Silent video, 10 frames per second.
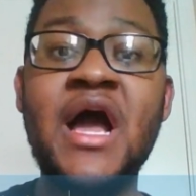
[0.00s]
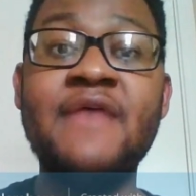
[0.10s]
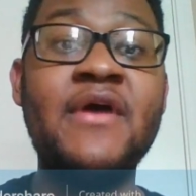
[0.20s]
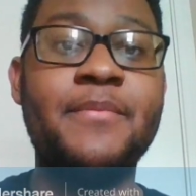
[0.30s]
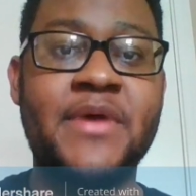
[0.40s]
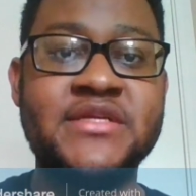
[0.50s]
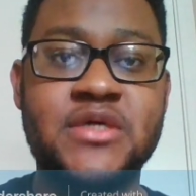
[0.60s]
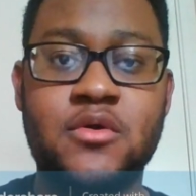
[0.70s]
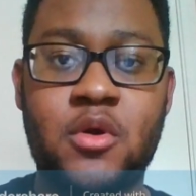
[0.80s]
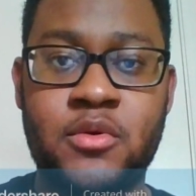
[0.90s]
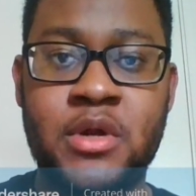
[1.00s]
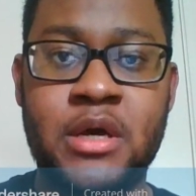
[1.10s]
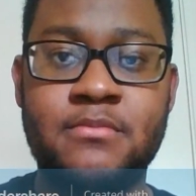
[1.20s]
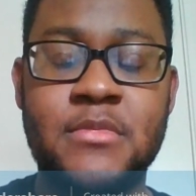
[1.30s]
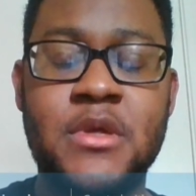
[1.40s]
I never played Zelda growing
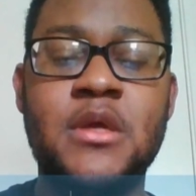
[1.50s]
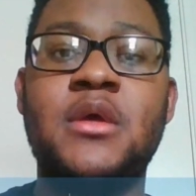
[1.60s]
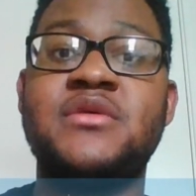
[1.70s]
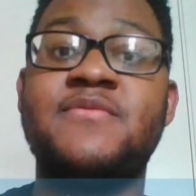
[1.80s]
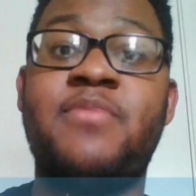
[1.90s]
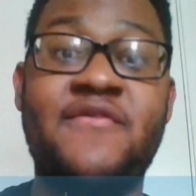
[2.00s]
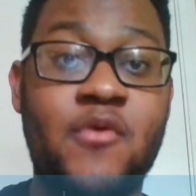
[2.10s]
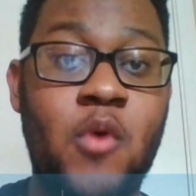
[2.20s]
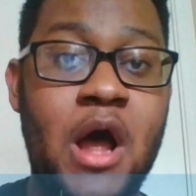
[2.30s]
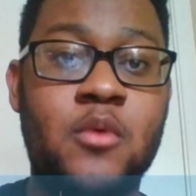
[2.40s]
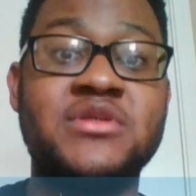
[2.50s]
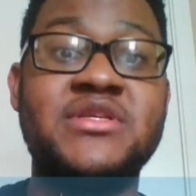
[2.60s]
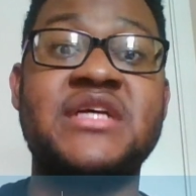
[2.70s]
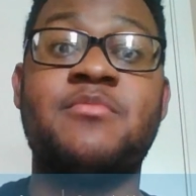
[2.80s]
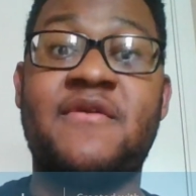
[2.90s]
up. Breath of the Wild
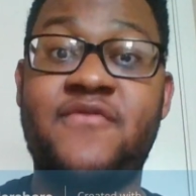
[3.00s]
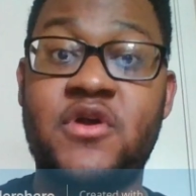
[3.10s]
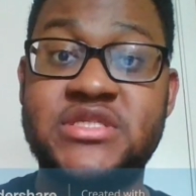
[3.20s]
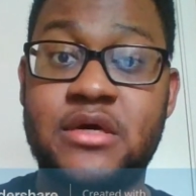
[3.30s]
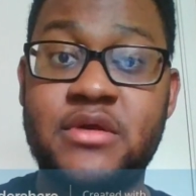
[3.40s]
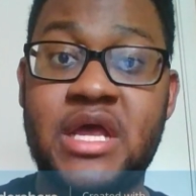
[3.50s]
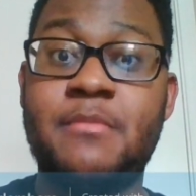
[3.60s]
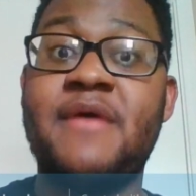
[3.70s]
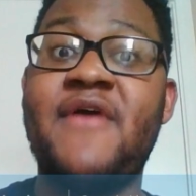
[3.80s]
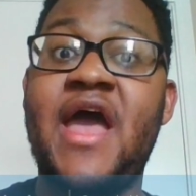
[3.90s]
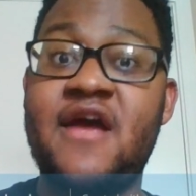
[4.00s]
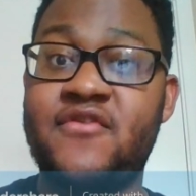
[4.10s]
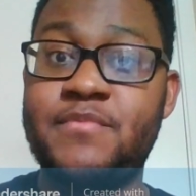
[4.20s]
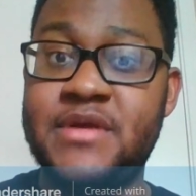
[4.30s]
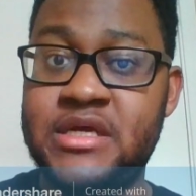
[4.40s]
was actually my first Zelda game I've
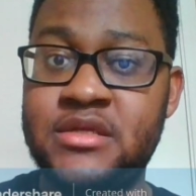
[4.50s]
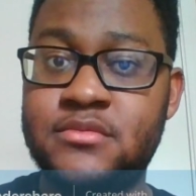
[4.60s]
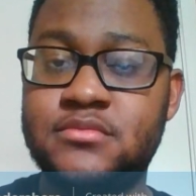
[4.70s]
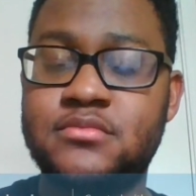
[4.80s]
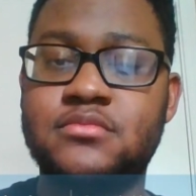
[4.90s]
ever beaten.